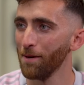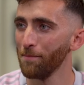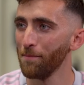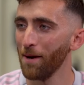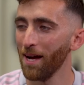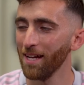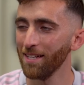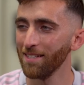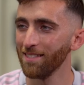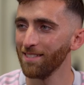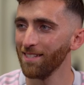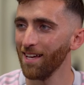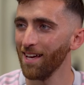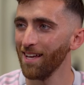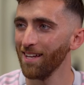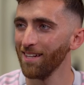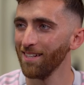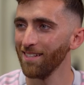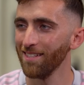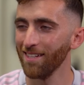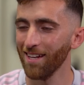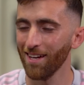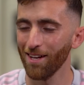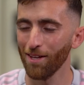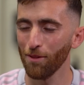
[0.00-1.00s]
by
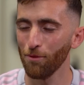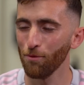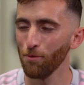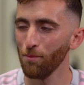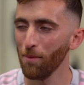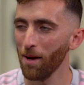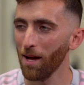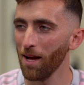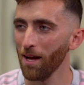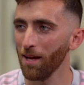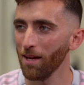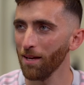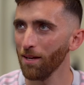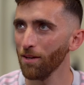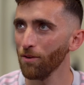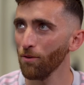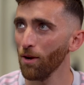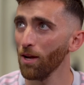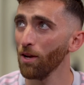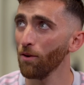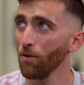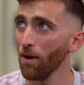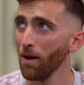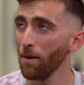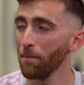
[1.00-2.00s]
descent through my
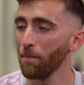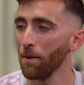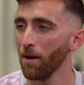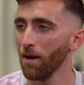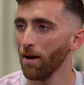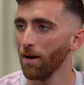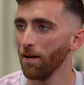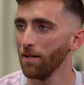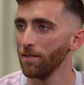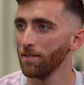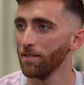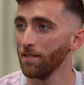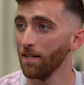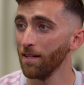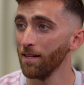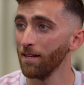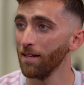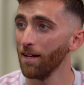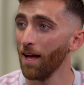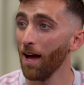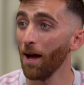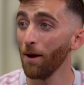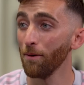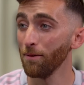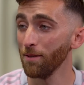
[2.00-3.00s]
great-grandparents,
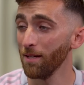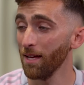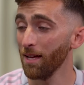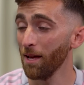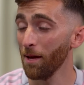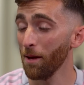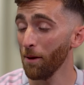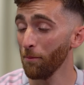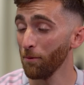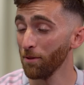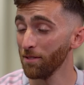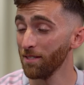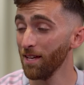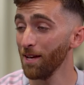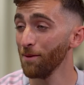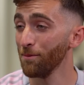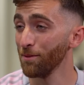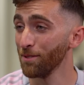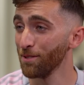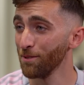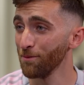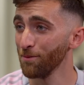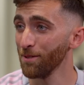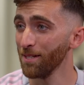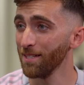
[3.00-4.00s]
and I was able
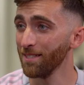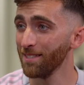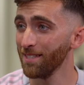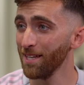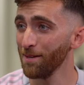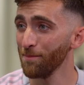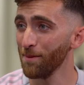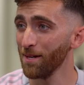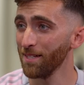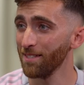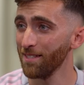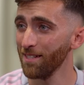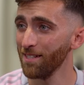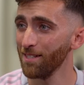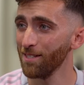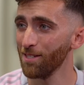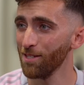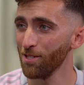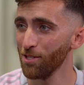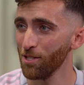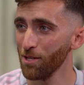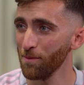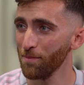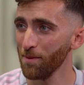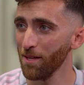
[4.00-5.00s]
to reinstate my
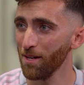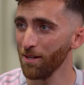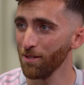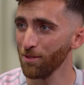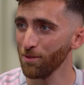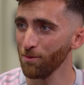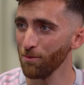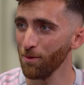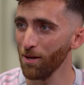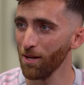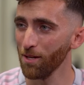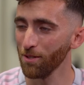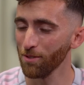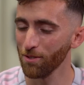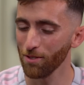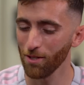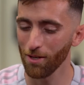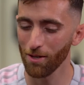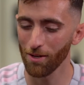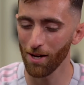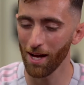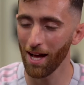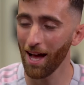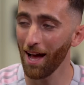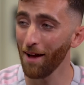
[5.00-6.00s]
citizenship there as well.
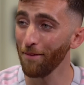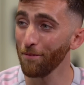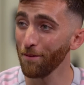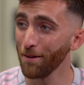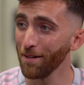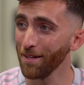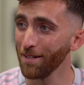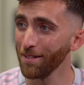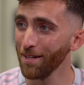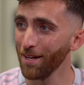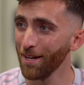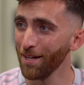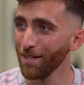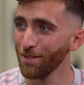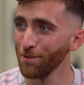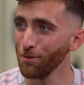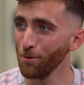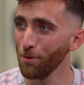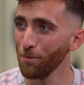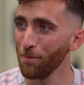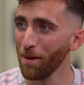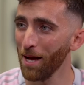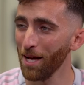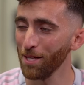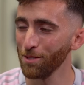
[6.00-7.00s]
So I have a
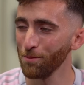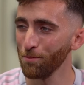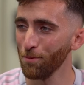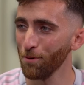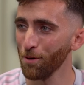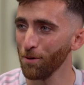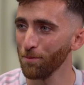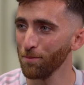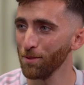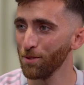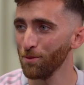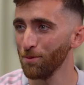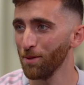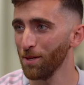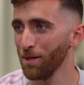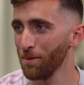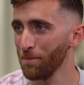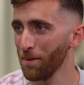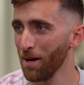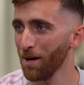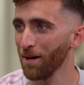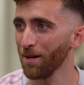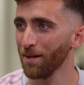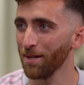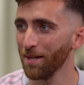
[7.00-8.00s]
dual passport between
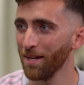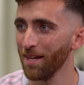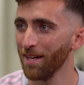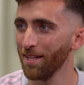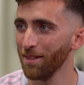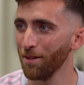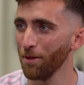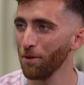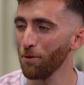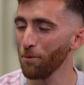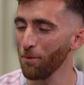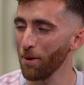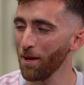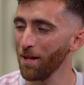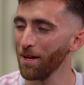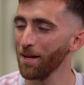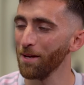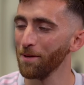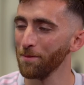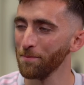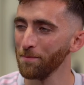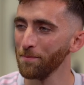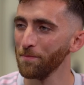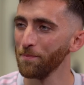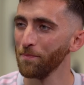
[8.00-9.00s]
America and
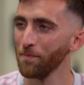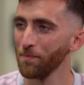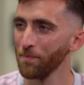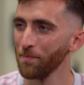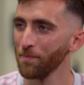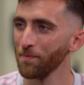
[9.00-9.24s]
Lithuania. Oh,